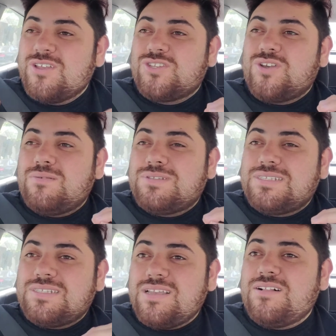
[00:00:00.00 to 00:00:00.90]
so I'm
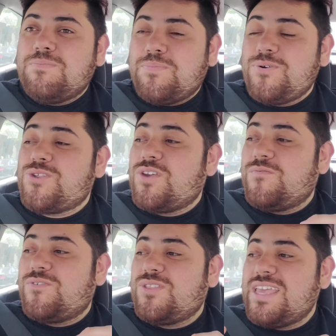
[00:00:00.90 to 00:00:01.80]
still pushing
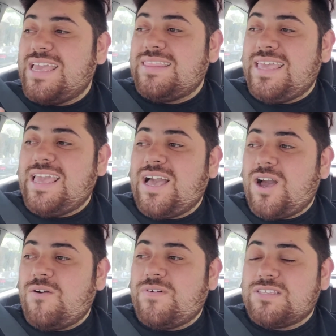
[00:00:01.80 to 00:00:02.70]
for the idea
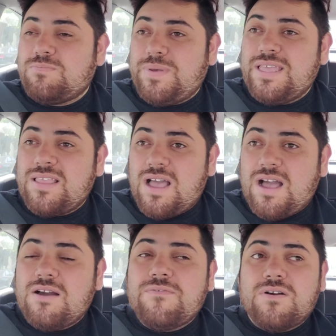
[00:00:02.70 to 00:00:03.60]
of a
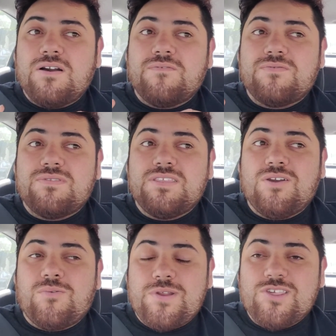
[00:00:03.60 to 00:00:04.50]
spin-off of the
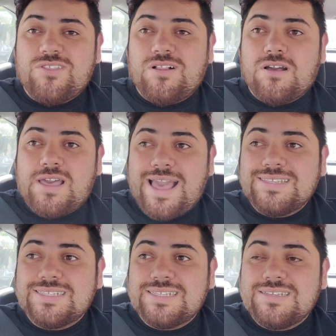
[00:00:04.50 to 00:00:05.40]
original
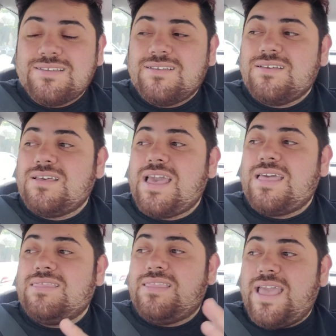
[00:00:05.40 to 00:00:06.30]
cast
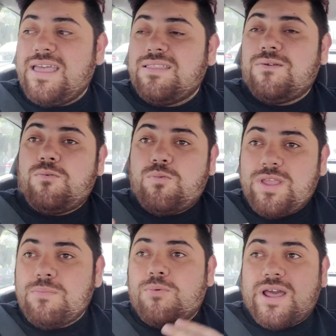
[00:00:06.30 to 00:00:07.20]
and then
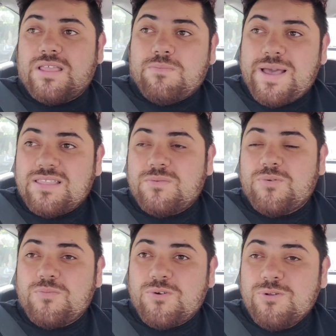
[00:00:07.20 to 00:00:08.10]
rebrand
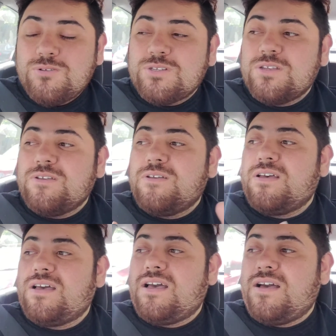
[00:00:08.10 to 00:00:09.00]
Vanderpump Rules.
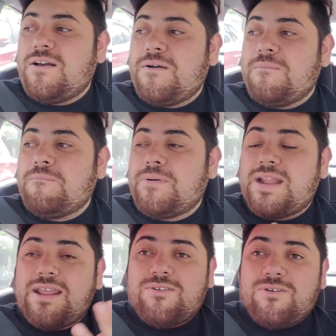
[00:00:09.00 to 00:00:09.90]
But
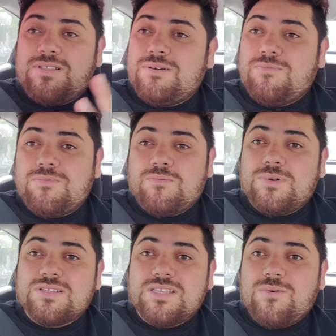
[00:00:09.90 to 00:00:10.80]
I don't know, like,
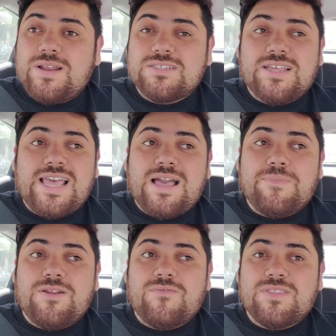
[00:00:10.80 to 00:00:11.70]
we'll see what is going to
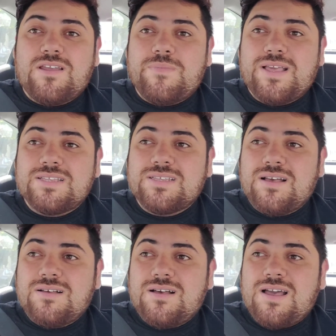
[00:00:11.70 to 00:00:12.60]
happen over there, because
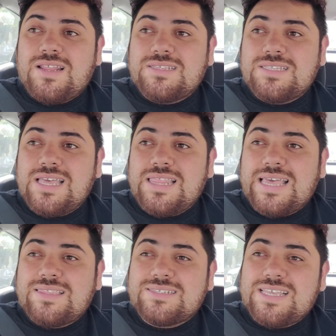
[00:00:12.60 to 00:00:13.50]
honestly,
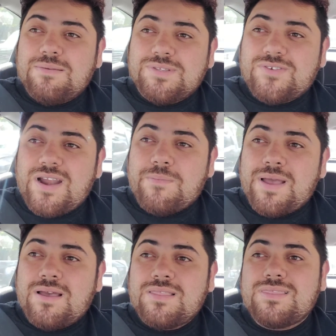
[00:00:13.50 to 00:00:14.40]
like, same
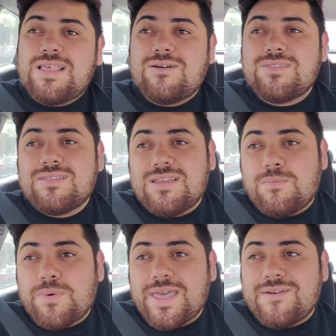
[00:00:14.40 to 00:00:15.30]
drama now that they're
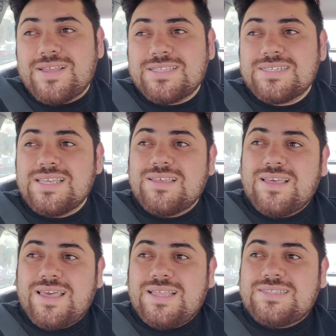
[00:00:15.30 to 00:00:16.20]
parents,
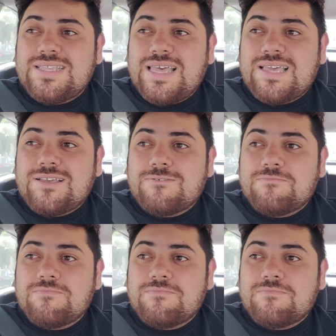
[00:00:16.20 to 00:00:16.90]
it's like,